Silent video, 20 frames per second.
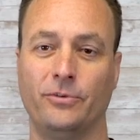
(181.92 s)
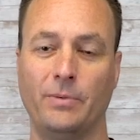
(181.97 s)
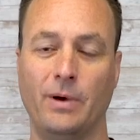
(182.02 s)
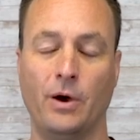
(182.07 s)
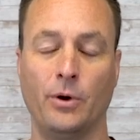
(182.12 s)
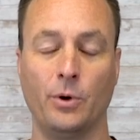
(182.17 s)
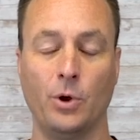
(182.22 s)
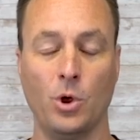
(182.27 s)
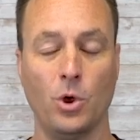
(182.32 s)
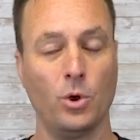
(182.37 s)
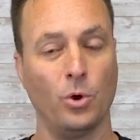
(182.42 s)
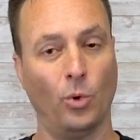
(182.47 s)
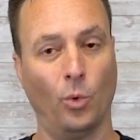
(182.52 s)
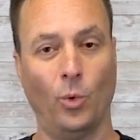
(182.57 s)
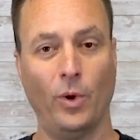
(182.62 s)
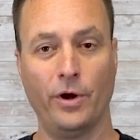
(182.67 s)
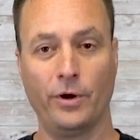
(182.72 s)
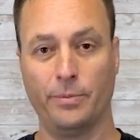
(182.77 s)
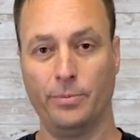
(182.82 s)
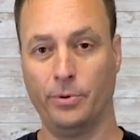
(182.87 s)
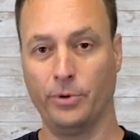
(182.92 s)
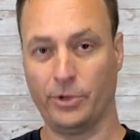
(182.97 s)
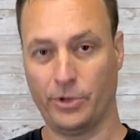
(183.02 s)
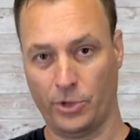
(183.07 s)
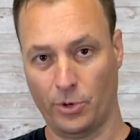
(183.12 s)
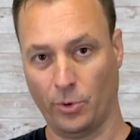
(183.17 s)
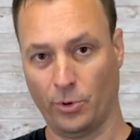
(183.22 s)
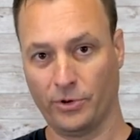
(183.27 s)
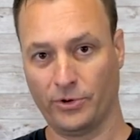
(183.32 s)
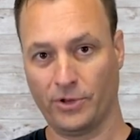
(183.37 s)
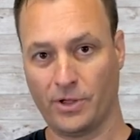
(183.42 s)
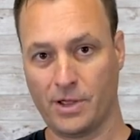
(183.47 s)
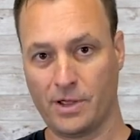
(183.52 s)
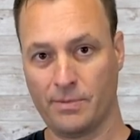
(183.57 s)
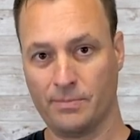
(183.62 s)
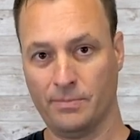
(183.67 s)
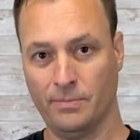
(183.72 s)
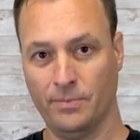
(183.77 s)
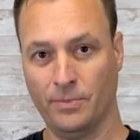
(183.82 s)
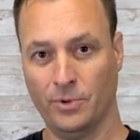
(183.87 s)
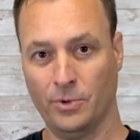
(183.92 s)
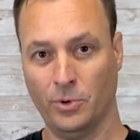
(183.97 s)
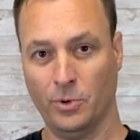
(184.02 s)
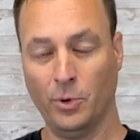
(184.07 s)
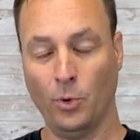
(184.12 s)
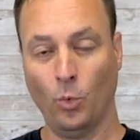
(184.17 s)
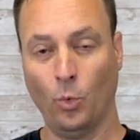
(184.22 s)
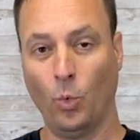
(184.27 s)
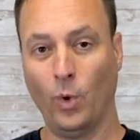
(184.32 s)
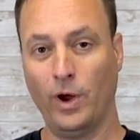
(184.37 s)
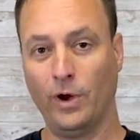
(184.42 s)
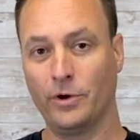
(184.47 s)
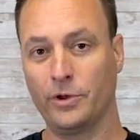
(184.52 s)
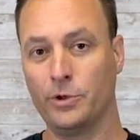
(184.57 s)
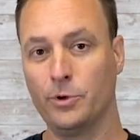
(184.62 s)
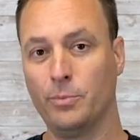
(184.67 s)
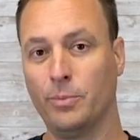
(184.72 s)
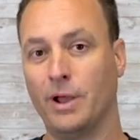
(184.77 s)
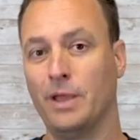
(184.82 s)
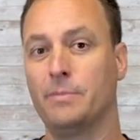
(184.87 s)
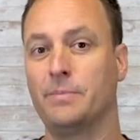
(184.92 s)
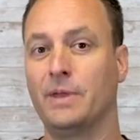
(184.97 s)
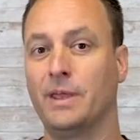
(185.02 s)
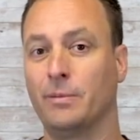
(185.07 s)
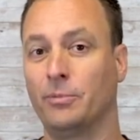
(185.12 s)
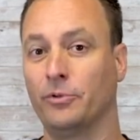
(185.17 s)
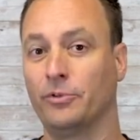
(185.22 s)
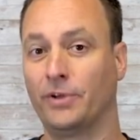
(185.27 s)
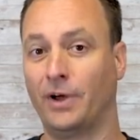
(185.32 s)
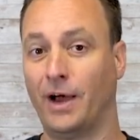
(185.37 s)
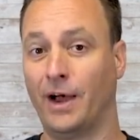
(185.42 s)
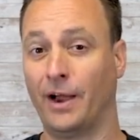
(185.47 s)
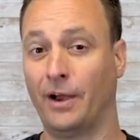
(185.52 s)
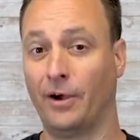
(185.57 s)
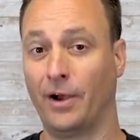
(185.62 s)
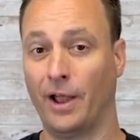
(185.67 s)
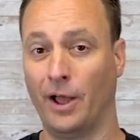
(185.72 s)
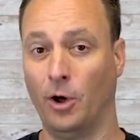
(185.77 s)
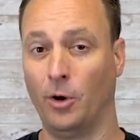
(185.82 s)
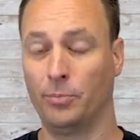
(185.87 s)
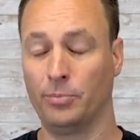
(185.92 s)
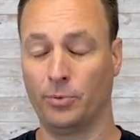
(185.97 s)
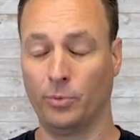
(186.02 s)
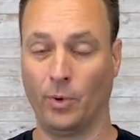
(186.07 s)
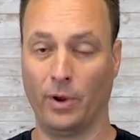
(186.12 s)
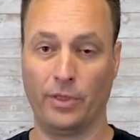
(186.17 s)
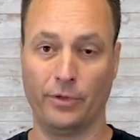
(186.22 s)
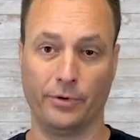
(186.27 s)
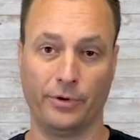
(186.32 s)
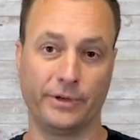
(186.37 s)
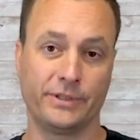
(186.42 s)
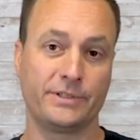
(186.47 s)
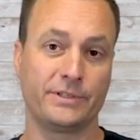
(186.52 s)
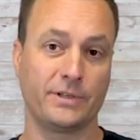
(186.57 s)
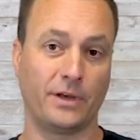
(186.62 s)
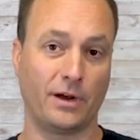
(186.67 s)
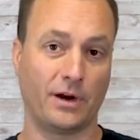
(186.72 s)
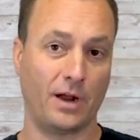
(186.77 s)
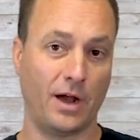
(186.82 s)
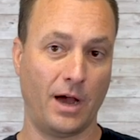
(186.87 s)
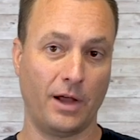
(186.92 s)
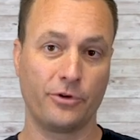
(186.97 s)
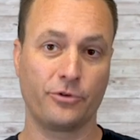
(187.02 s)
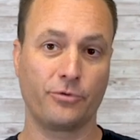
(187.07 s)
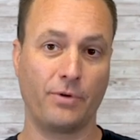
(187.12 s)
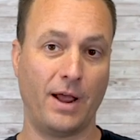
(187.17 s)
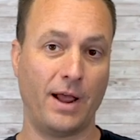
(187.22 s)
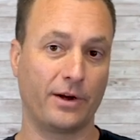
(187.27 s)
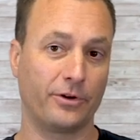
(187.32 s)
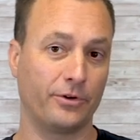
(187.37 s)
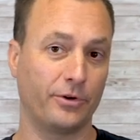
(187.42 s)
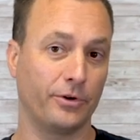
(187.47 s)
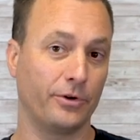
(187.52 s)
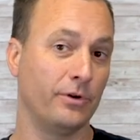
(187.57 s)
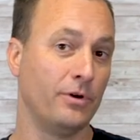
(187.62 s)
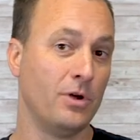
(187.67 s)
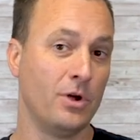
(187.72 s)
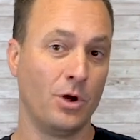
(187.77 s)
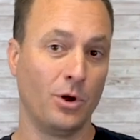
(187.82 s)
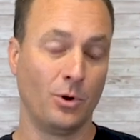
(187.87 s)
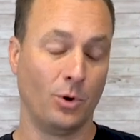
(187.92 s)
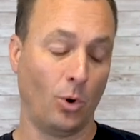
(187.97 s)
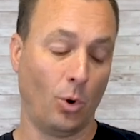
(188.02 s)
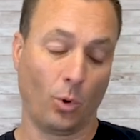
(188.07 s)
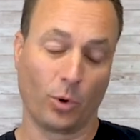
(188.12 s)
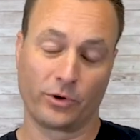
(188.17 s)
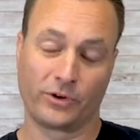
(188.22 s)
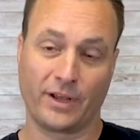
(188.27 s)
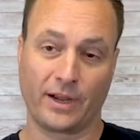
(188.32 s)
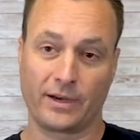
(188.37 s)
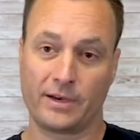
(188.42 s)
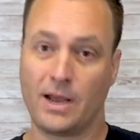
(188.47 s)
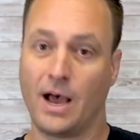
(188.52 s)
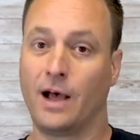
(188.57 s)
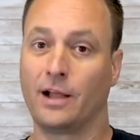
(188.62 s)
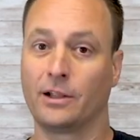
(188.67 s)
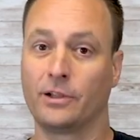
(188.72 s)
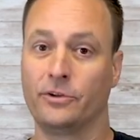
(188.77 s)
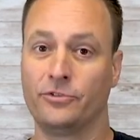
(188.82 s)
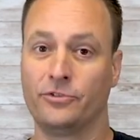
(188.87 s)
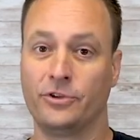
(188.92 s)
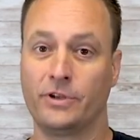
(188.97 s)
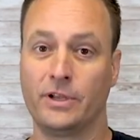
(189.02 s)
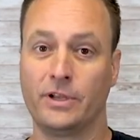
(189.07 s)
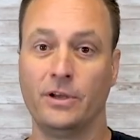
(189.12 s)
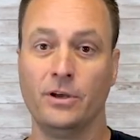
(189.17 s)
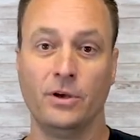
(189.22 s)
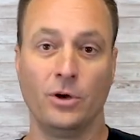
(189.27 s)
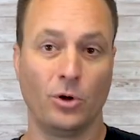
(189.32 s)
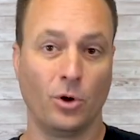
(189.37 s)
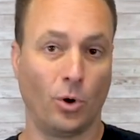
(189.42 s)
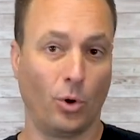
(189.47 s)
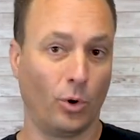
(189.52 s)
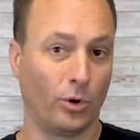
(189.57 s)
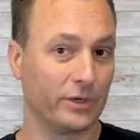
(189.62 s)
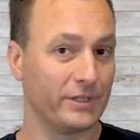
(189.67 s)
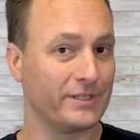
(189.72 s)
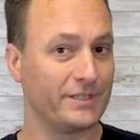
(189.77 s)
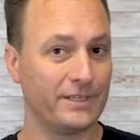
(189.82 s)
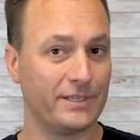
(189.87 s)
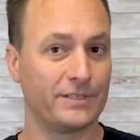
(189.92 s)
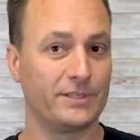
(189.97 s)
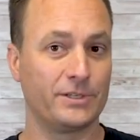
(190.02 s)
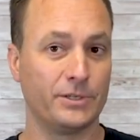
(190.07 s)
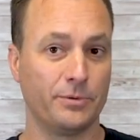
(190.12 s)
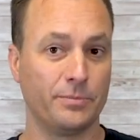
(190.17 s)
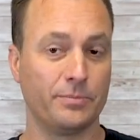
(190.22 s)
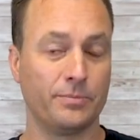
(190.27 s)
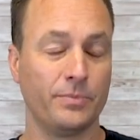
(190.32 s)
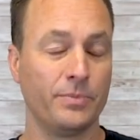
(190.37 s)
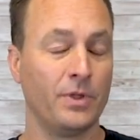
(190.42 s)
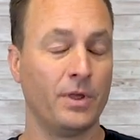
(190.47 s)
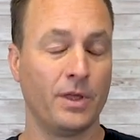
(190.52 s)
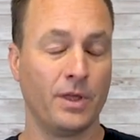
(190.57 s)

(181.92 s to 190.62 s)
about where to put your time, where you might be able to hire help, whether it's a contractor or technology or a system.